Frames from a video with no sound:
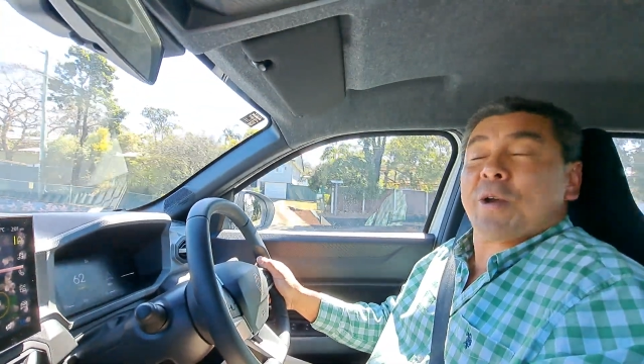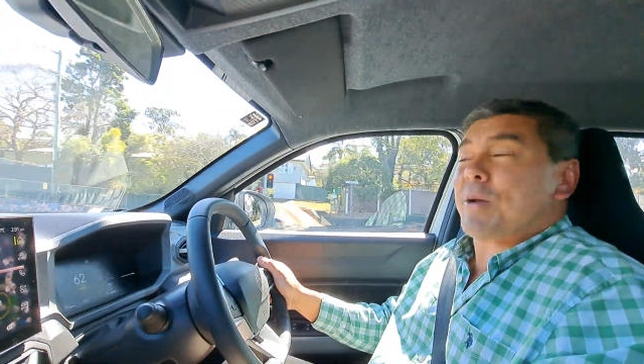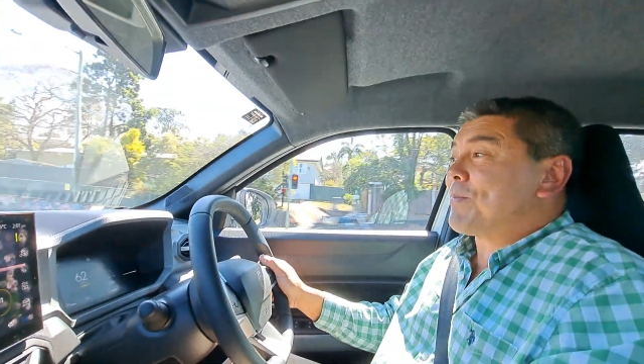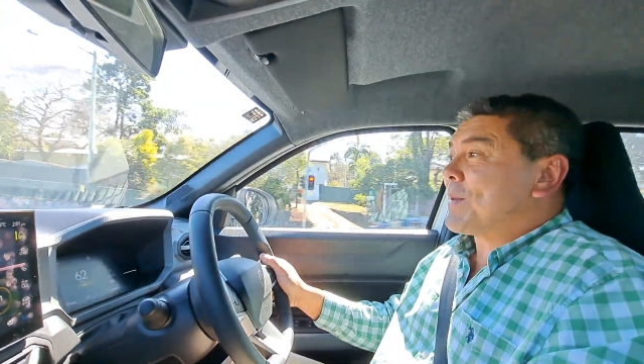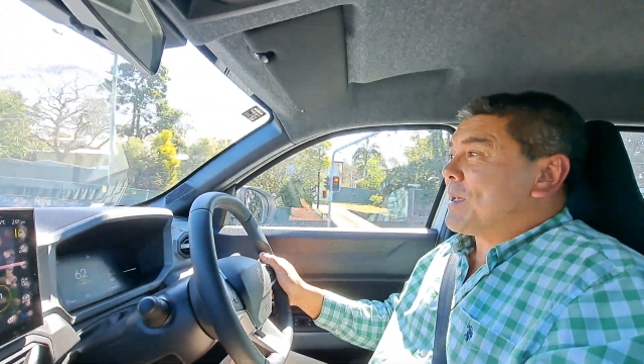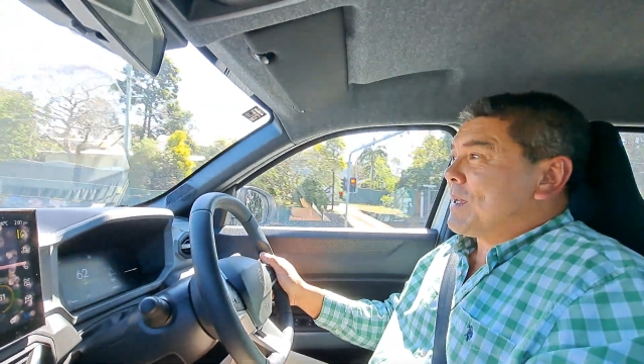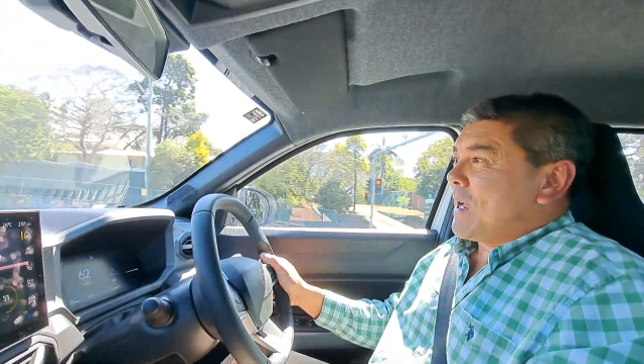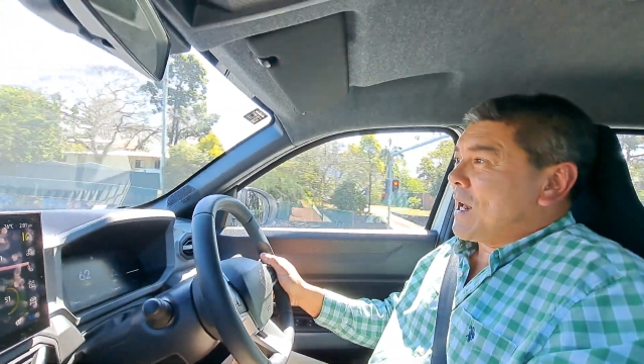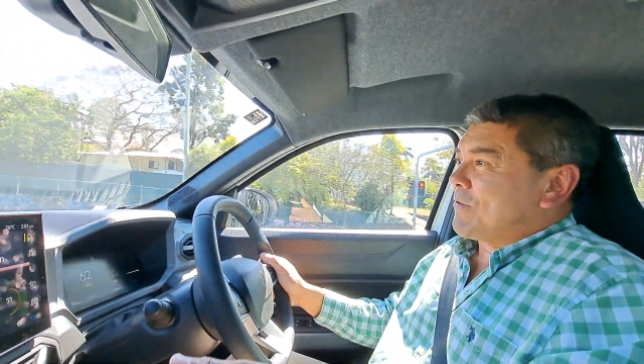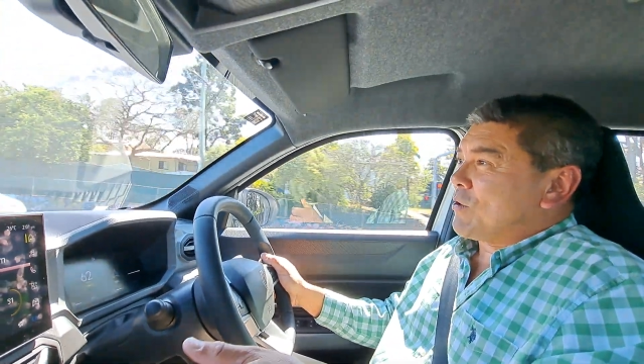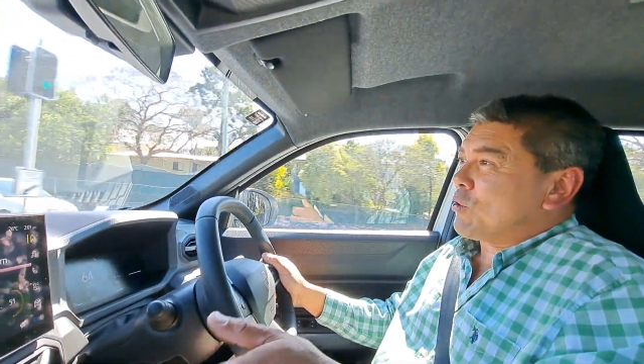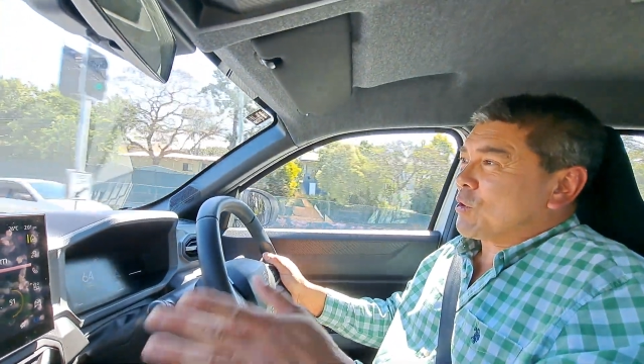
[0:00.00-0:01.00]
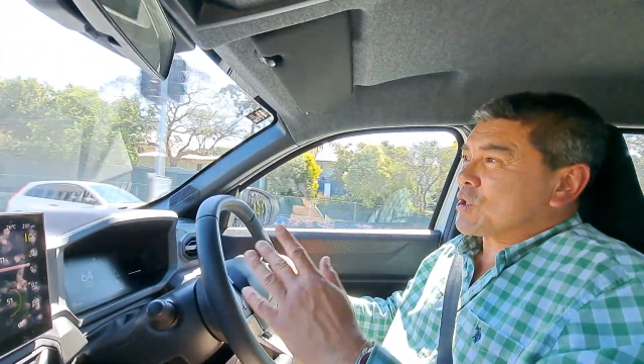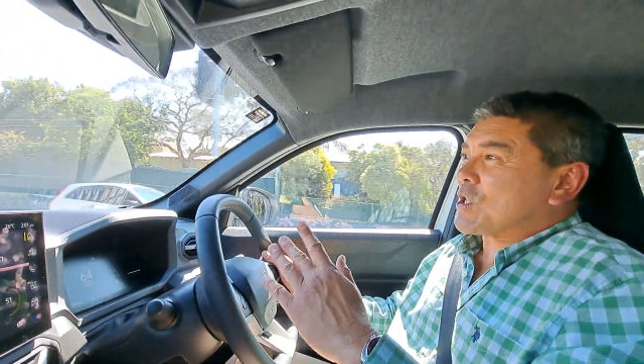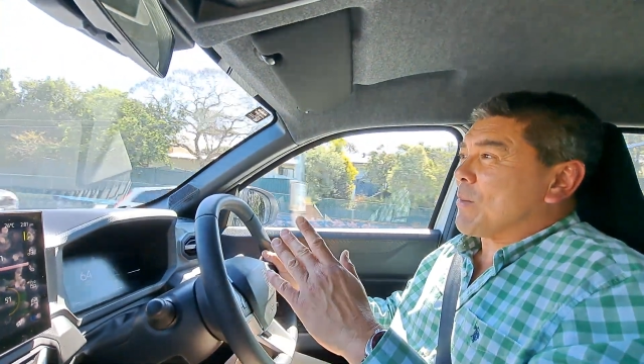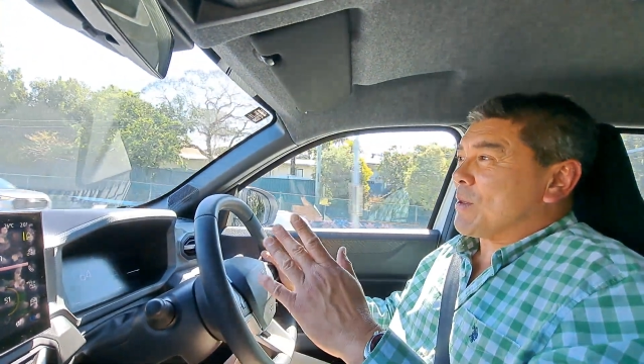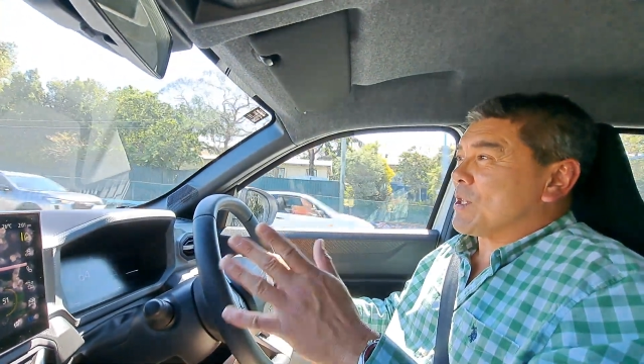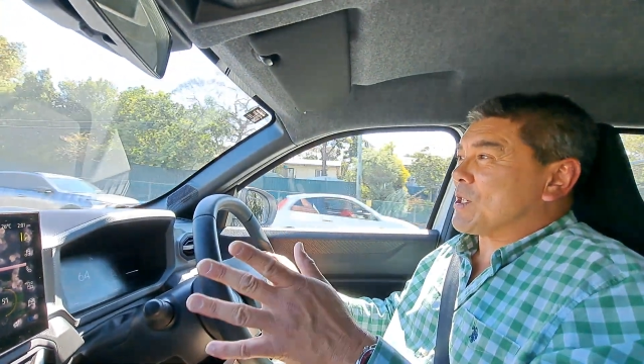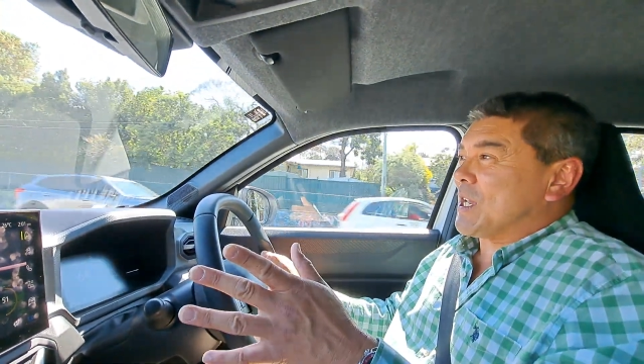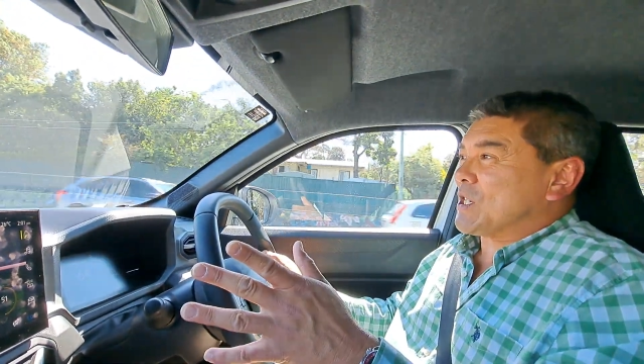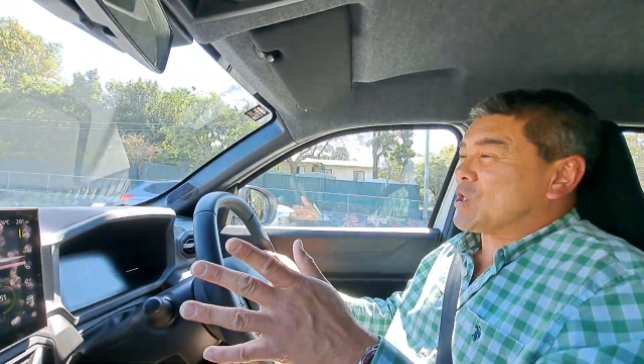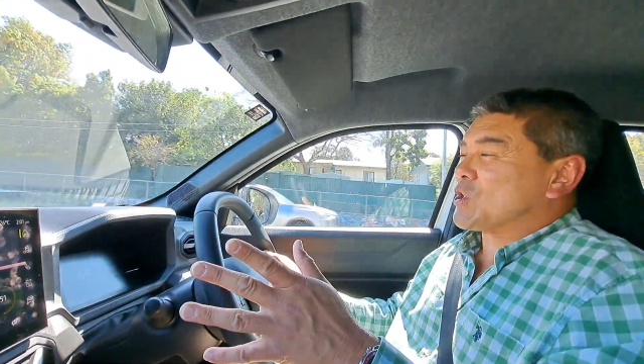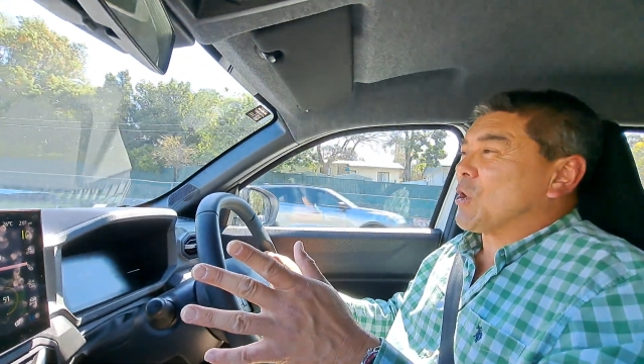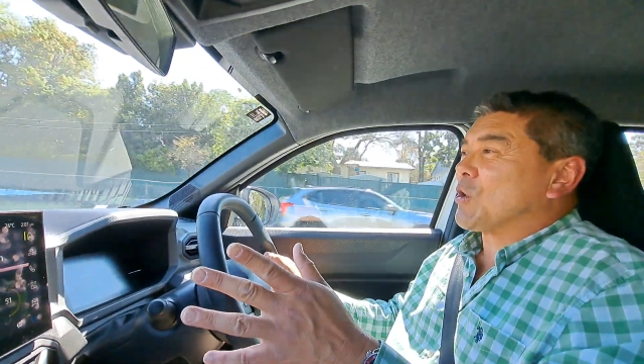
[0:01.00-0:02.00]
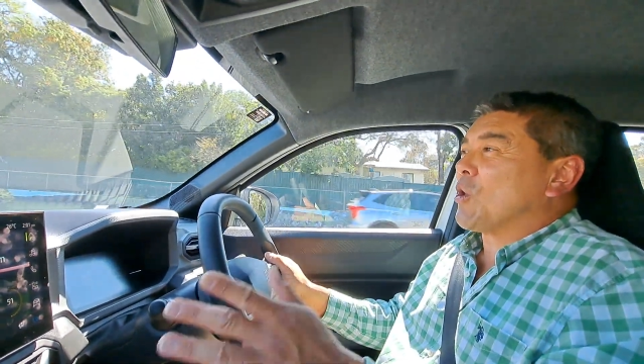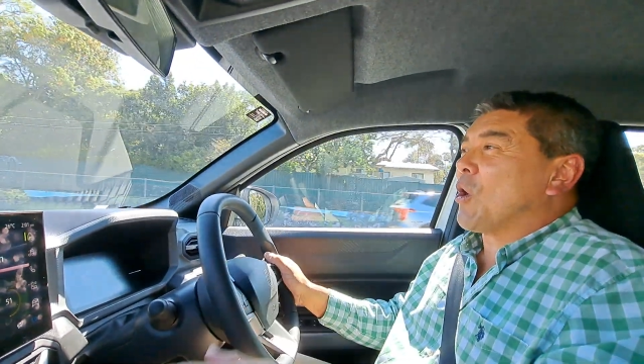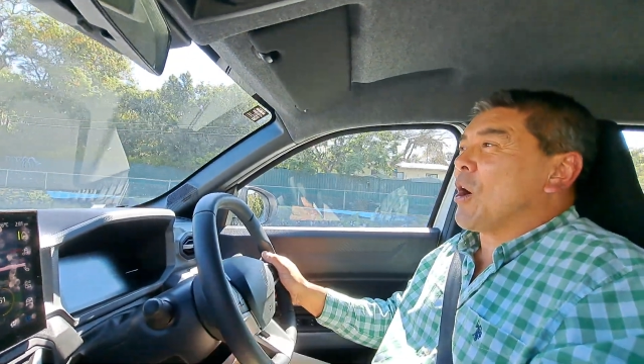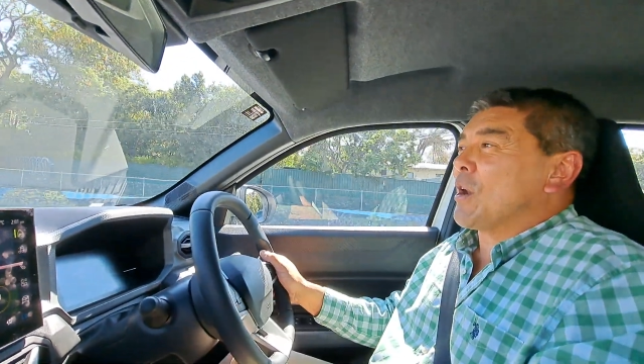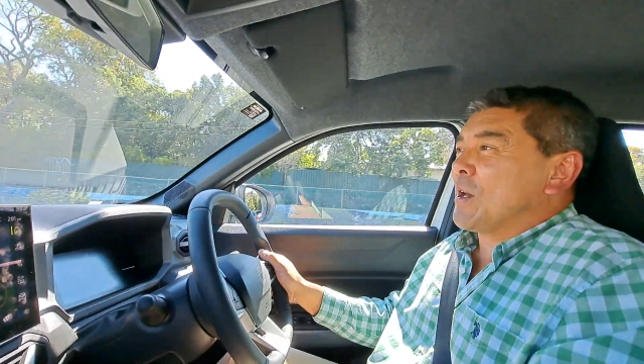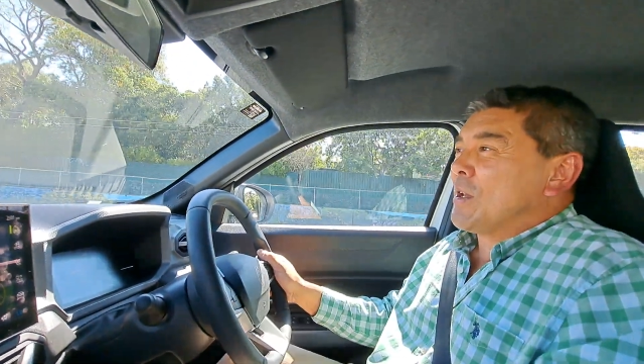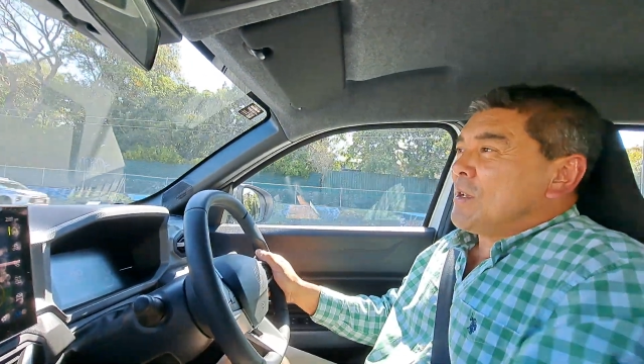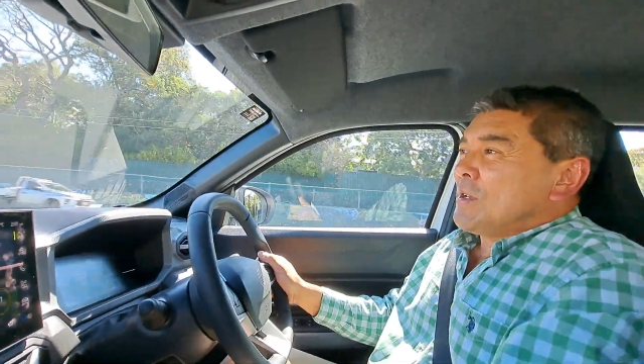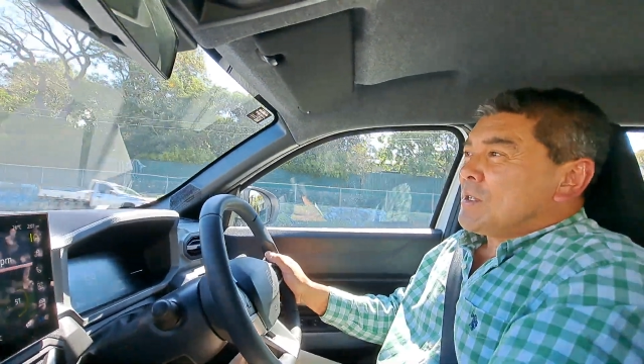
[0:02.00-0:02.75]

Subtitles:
And if you look at some of the tests online